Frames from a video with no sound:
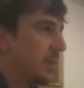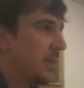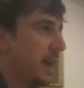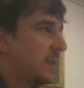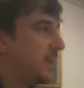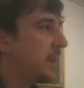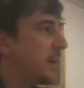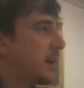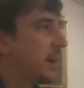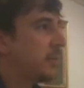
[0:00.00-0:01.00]
the
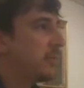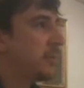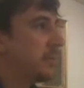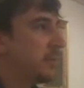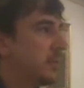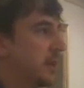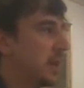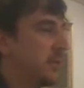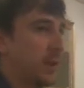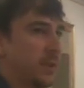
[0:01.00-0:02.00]
idea of
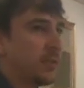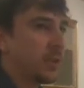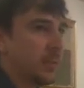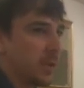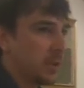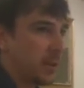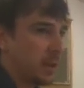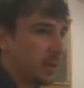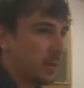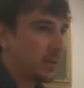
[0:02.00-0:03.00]
giving to the
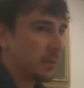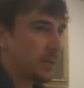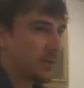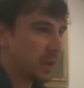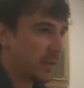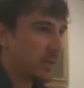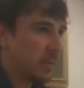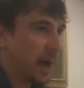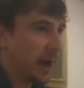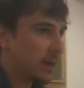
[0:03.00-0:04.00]
community. So giving
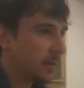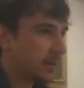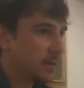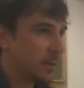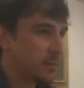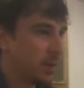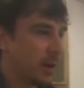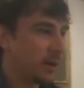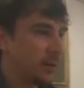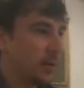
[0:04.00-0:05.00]
back as
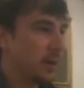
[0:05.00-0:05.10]
well.